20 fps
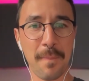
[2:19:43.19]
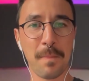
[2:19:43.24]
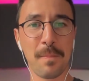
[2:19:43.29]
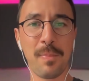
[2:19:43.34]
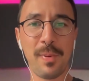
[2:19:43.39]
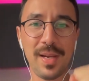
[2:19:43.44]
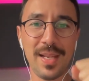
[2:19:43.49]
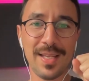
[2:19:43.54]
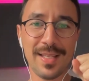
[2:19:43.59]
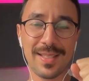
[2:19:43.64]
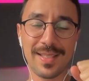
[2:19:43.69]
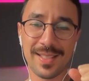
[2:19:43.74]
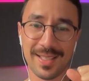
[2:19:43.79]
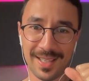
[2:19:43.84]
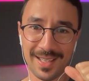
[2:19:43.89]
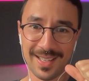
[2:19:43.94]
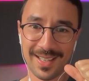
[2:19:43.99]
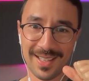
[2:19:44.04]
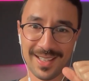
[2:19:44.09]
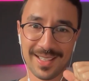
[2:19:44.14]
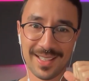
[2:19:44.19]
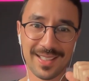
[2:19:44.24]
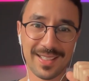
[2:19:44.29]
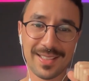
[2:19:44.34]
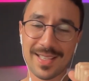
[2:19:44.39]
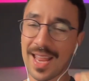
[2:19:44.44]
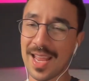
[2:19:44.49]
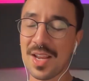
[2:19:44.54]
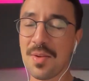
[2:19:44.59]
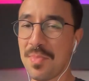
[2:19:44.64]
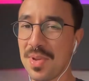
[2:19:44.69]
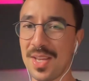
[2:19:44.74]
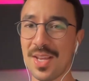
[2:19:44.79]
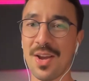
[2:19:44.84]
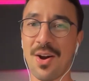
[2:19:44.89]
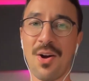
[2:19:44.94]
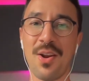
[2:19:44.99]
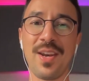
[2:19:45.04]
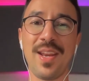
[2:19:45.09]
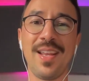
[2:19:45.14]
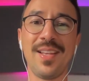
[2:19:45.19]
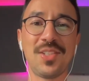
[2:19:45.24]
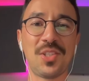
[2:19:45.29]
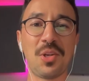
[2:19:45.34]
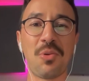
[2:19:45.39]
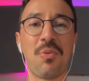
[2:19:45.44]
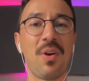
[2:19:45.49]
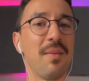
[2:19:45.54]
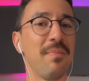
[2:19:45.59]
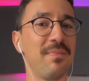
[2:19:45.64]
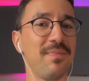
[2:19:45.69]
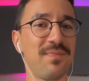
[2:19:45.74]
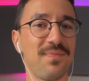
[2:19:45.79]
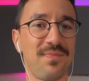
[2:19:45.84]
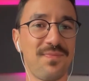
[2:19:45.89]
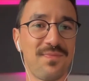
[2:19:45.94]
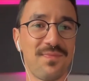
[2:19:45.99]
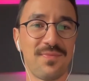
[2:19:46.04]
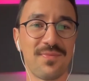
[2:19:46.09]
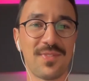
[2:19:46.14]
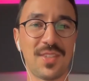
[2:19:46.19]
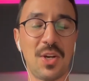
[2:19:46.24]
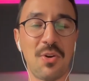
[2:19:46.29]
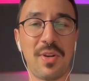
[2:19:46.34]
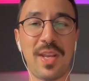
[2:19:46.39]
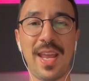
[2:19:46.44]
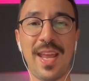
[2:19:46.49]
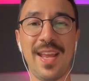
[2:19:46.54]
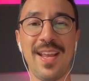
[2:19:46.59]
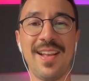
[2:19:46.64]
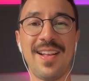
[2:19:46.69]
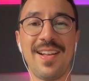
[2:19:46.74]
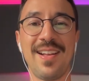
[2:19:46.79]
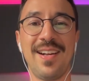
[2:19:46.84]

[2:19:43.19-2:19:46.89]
please tag me on Instagram, okay?